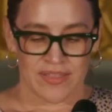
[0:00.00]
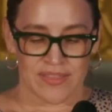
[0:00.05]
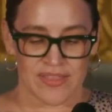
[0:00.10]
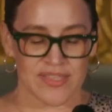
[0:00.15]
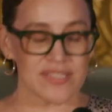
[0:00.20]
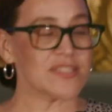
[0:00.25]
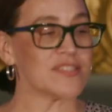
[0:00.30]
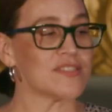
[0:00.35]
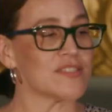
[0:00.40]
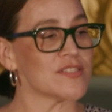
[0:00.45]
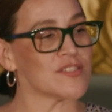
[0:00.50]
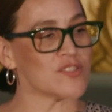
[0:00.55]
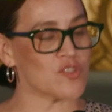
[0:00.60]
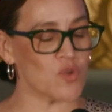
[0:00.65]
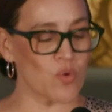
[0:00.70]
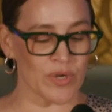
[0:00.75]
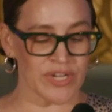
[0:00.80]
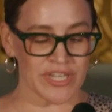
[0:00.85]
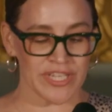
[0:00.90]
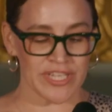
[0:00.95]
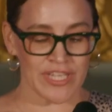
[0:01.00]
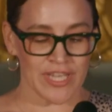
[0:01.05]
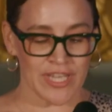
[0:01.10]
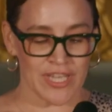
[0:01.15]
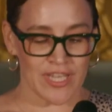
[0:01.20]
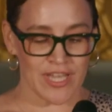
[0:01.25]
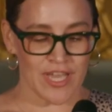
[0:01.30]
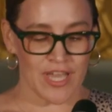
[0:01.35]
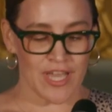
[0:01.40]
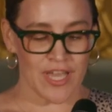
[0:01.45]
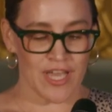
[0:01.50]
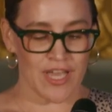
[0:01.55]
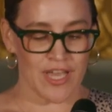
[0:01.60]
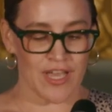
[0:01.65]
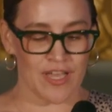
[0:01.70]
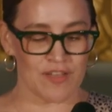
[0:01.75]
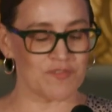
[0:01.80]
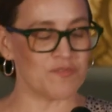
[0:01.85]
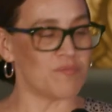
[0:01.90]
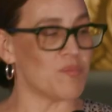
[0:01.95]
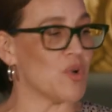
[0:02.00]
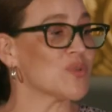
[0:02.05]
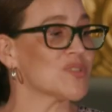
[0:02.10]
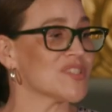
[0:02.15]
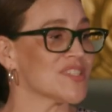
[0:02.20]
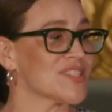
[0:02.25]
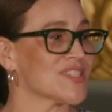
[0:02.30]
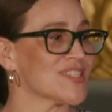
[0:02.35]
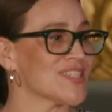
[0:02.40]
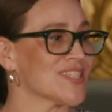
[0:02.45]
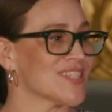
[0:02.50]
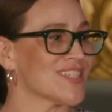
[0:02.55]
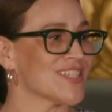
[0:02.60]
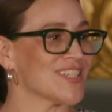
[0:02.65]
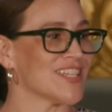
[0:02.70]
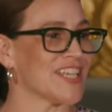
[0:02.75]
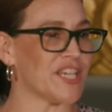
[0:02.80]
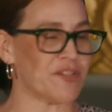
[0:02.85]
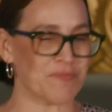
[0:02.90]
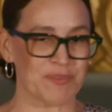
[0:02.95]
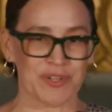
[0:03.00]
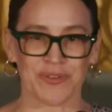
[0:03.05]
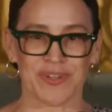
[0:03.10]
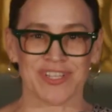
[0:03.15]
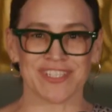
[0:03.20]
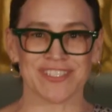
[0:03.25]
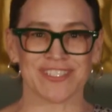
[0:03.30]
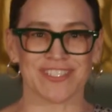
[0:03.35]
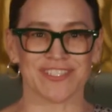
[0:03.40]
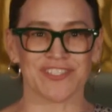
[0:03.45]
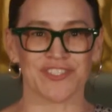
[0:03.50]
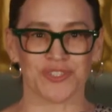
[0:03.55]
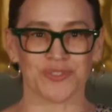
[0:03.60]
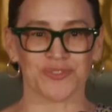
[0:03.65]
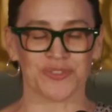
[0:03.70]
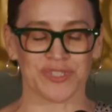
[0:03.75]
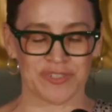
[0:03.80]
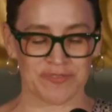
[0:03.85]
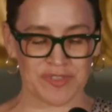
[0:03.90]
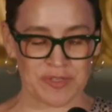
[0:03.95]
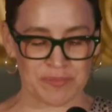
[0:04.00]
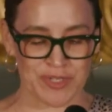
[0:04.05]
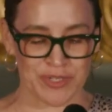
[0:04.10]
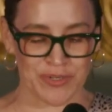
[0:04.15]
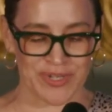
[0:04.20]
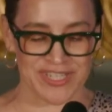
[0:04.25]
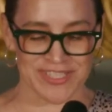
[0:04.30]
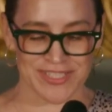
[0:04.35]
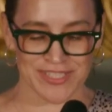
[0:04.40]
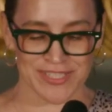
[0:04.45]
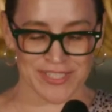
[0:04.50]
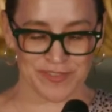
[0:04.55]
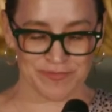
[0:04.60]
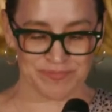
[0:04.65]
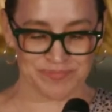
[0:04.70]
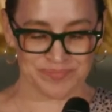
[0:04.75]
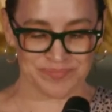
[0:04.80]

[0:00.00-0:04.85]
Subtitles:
This is the story of most immigrants and children of immigrants.